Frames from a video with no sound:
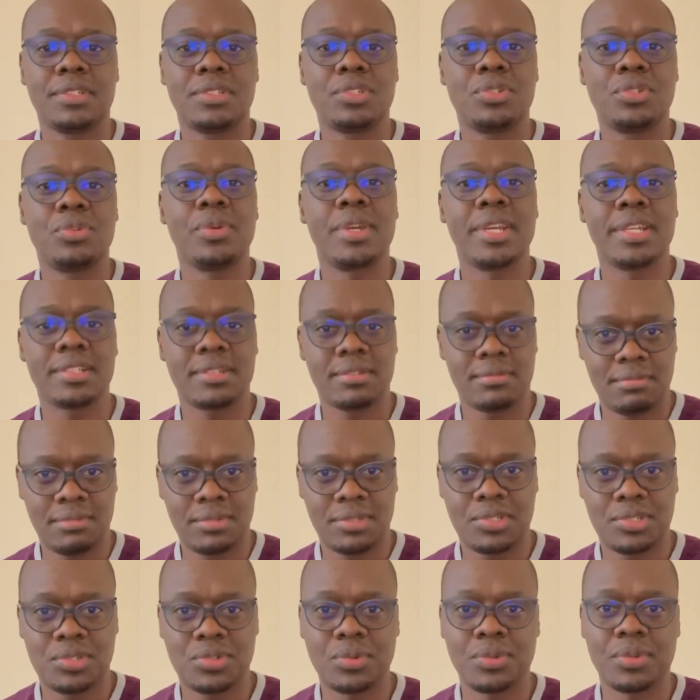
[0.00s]
get
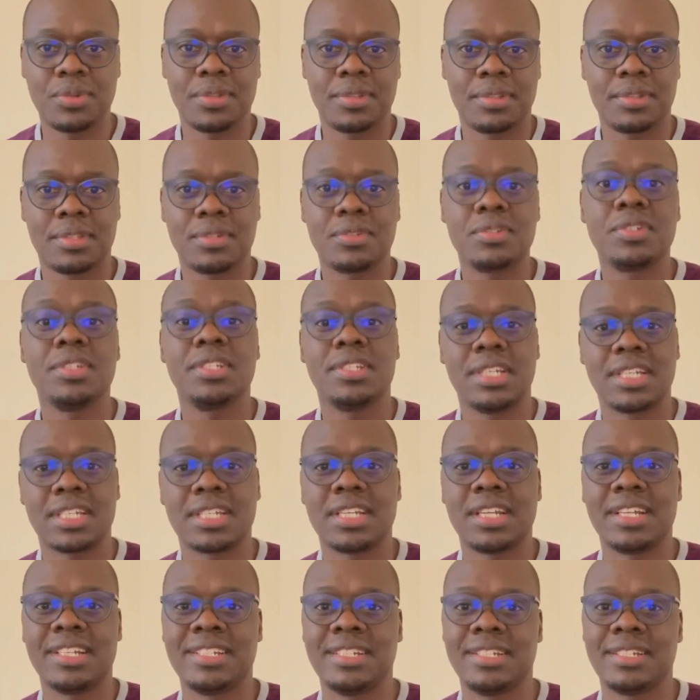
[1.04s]
to the data
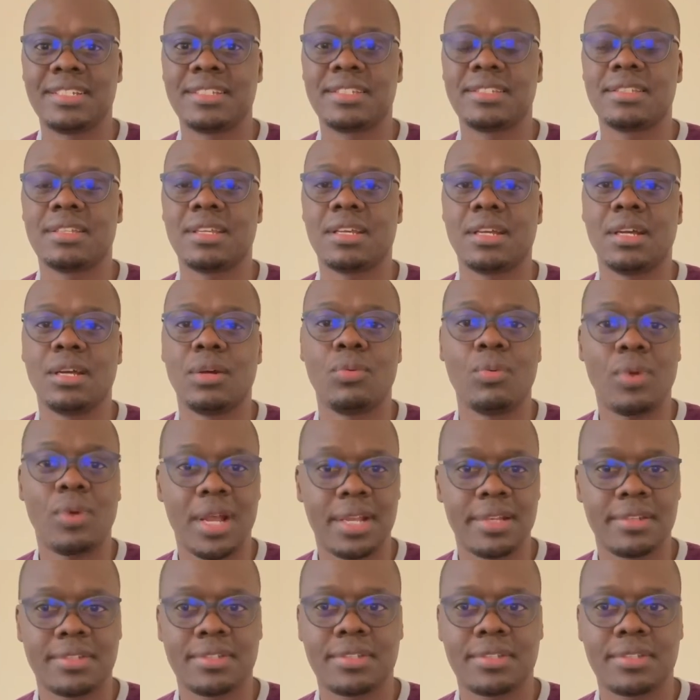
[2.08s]
analytics world.